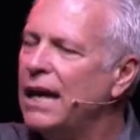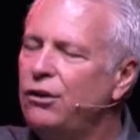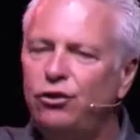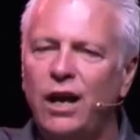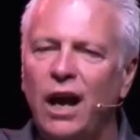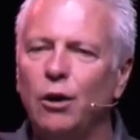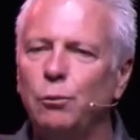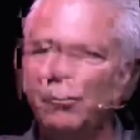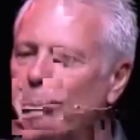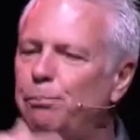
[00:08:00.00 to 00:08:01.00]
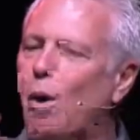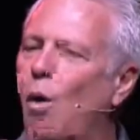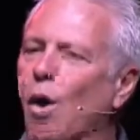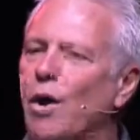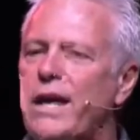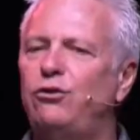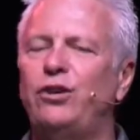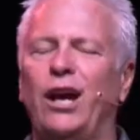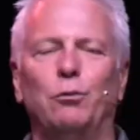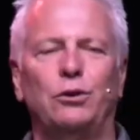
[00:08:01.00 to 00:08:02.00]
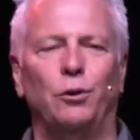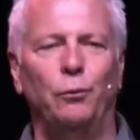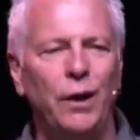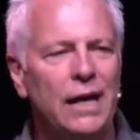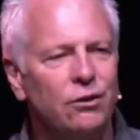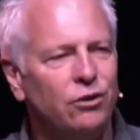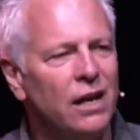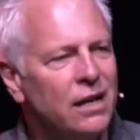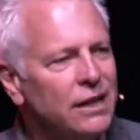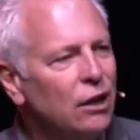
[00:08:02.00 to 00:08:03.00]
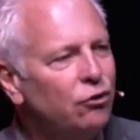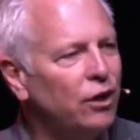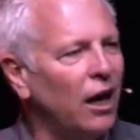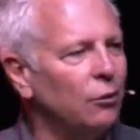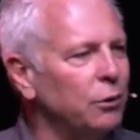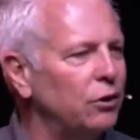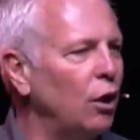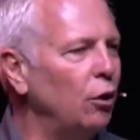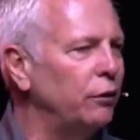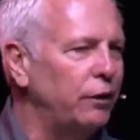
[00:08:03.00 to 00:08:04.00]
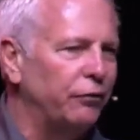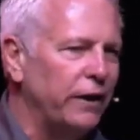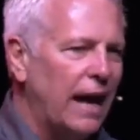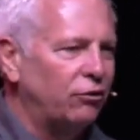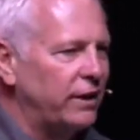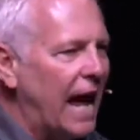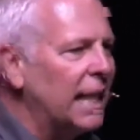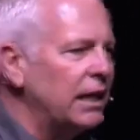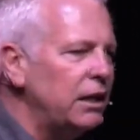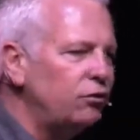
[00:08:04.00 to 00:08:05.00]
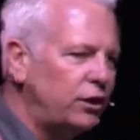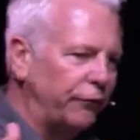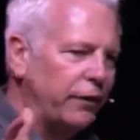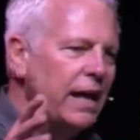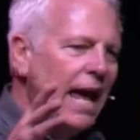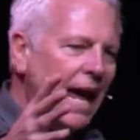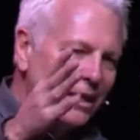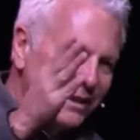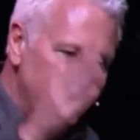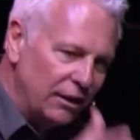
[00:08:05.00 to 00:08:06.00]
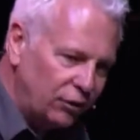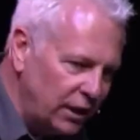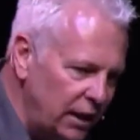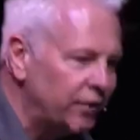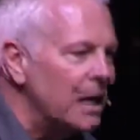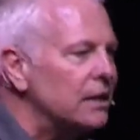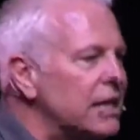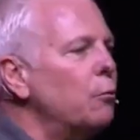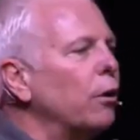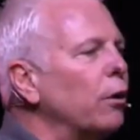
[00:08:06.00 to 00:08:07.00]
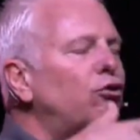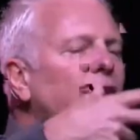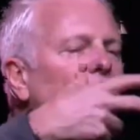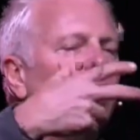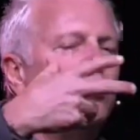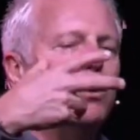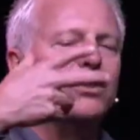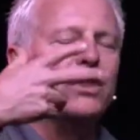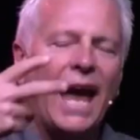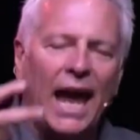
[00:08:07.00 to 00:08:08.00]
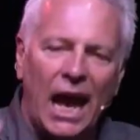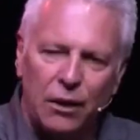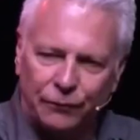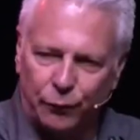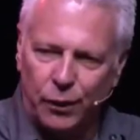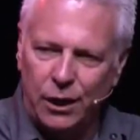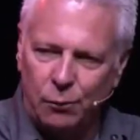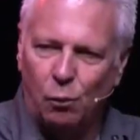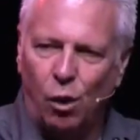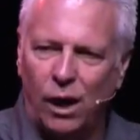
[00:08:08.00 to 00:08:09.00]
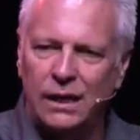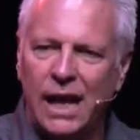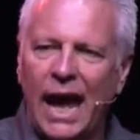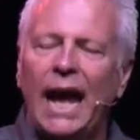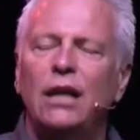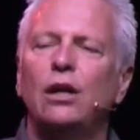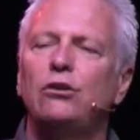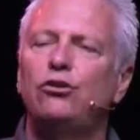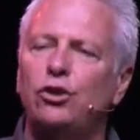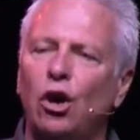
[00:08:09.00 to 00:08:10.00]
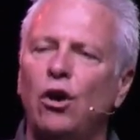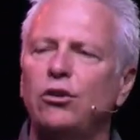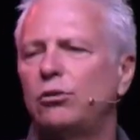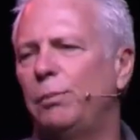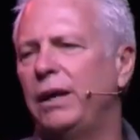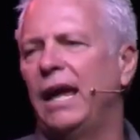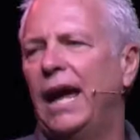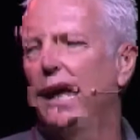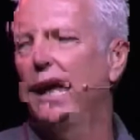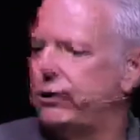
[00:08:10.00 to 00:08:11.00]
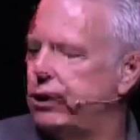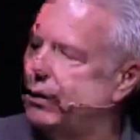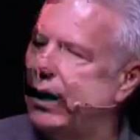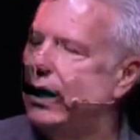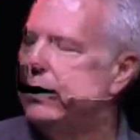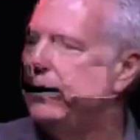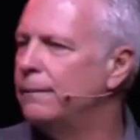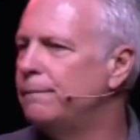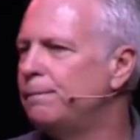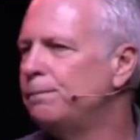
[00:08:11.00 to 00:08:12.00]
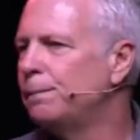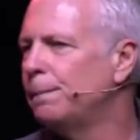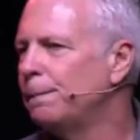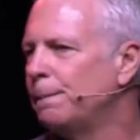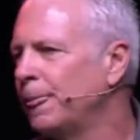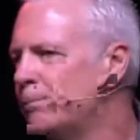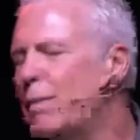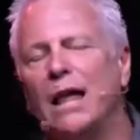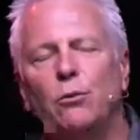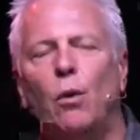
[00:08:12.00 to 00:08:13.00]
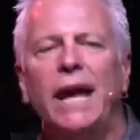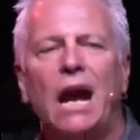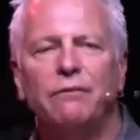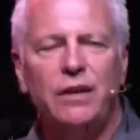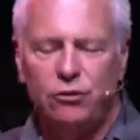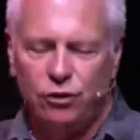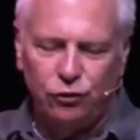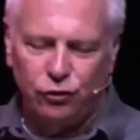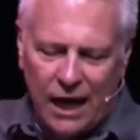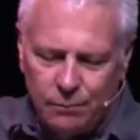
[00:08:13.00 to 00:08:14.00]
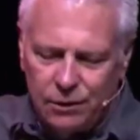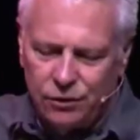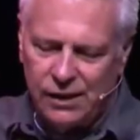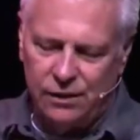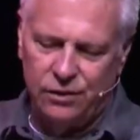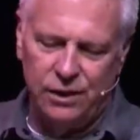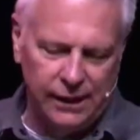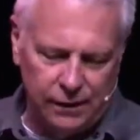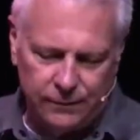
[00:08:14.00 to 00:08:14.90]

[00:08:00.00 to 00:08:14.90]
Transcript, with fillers: shared with the poor, they shared with the rich, they shared with those of different nationalities, different ethnicities. They were sharing with everyone, and the church began to grow. By the way, our vision statement says this